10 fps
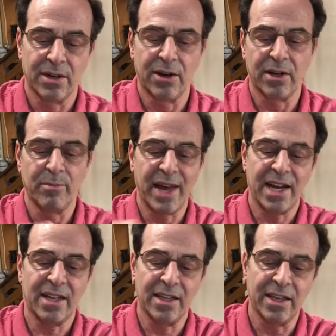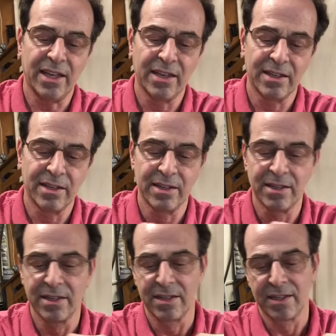automatically
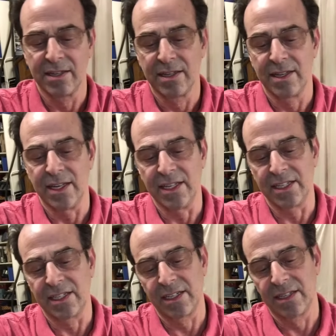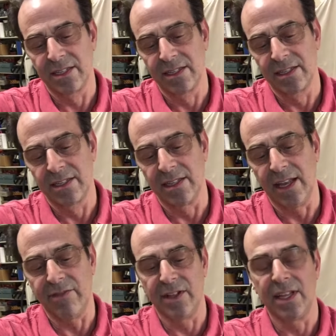is
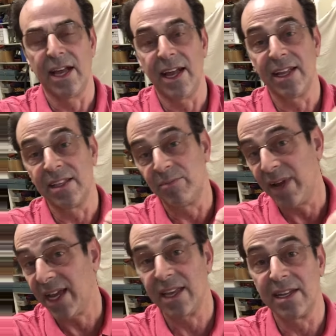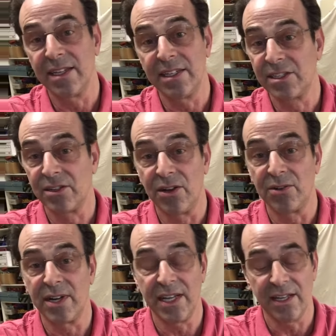level and the becket is
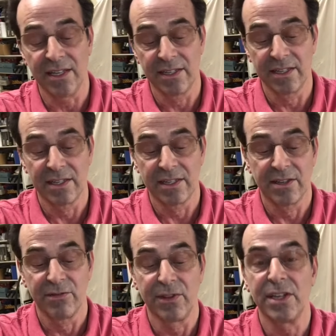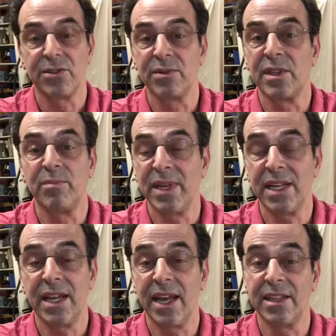already flush with the
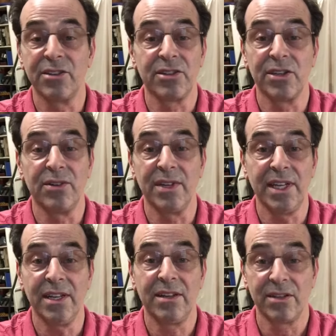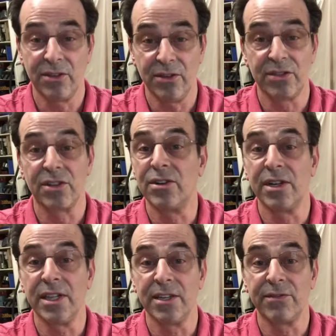pin and there's no need to use a
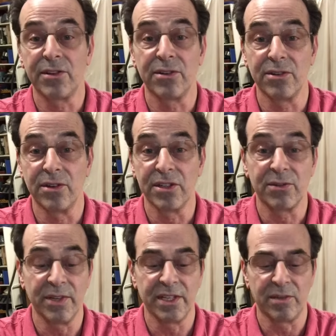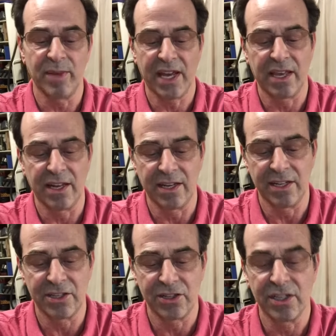coil lifter or squeeze the becket.
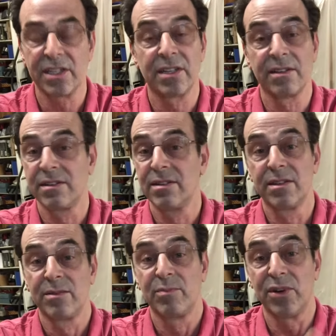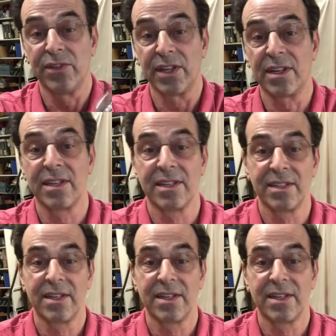It's just perfect